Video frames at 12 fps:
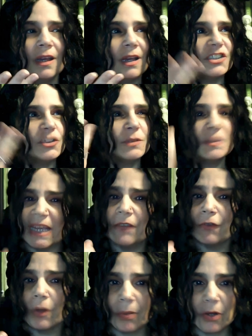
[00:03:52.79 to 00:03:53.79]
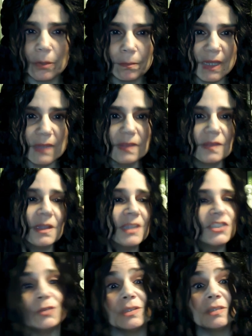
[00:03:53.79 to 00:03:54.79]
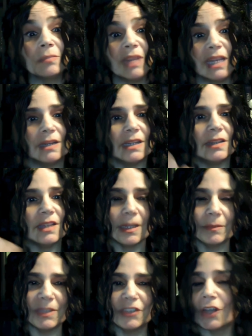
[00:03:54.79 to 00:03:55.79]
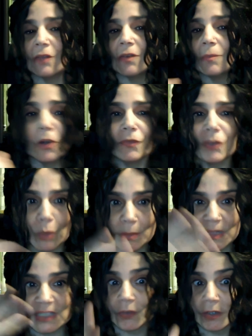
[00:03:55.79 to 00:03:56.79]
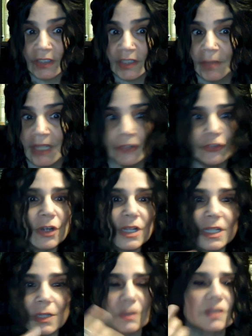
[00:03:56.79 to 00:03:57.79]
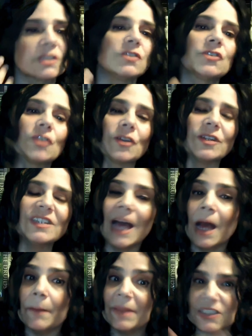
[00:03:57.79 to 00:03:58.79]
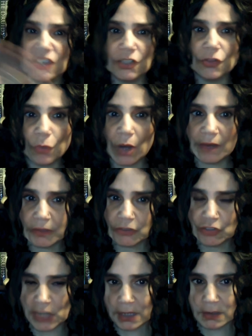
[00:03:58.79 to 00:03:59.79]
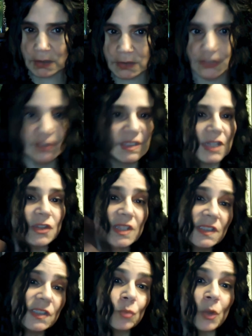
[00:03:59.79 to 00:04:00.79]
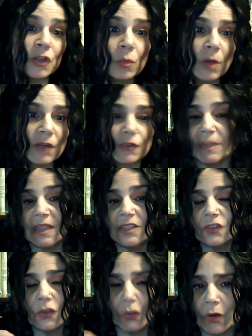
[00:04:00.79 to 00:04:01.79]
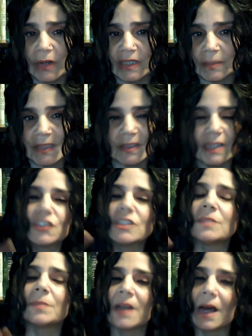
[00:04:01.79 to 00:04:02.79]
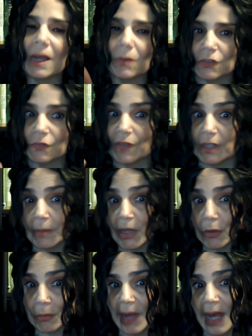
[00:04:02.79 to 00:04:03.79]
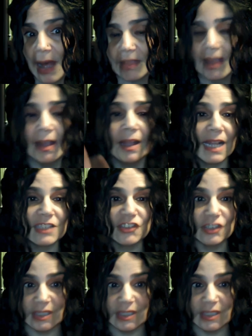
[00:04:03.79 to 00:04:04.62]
was made for a purpose. She was made in the image of a perfect woman as far as the patriarchy was concerned. But then she threw off those shackles. She said, this is what you want from me. These are your expectations, but I want to follow my own path. And she did